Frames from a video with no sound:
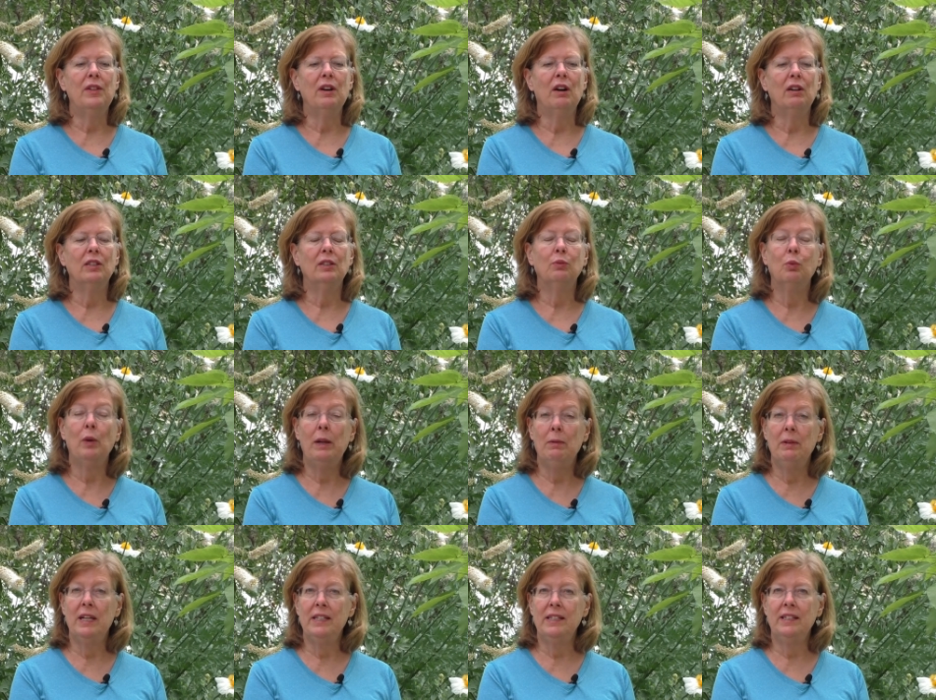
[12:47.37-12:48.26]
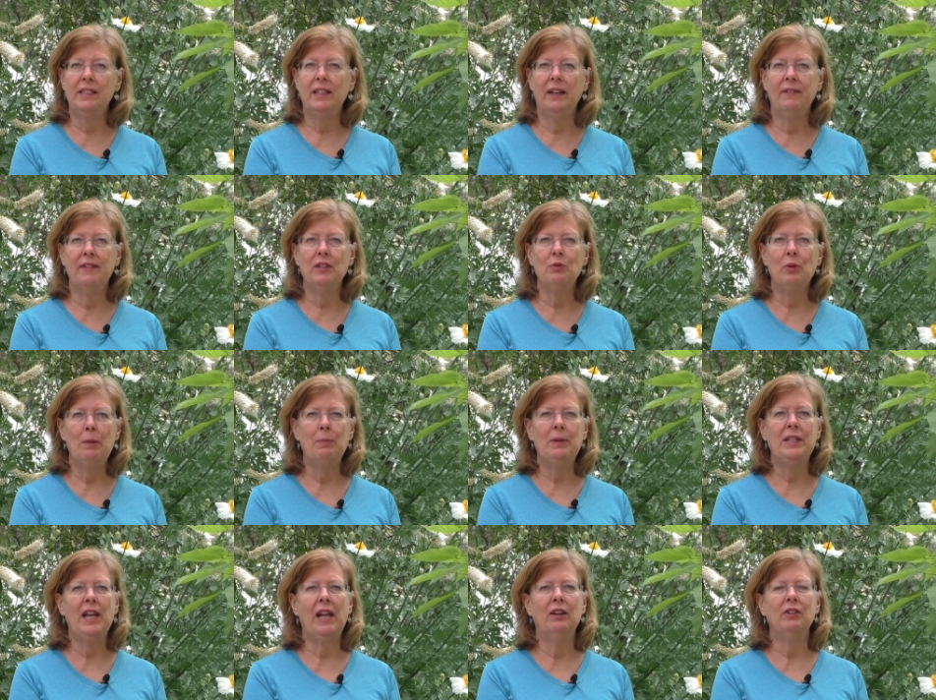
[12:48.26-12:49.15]
the sweetness of the sweet
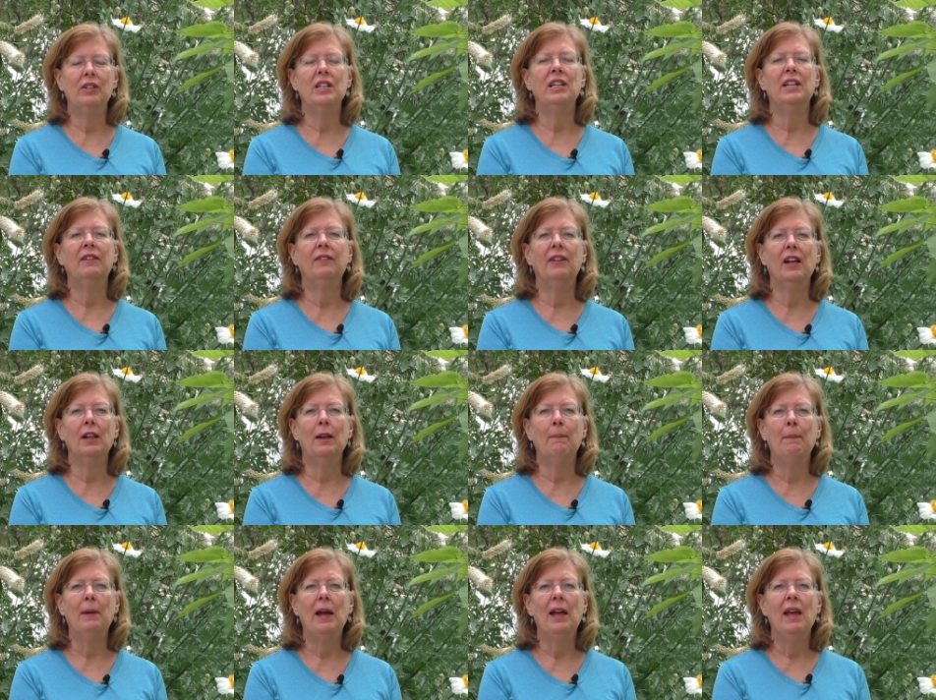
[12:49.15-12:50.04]
potato to develop,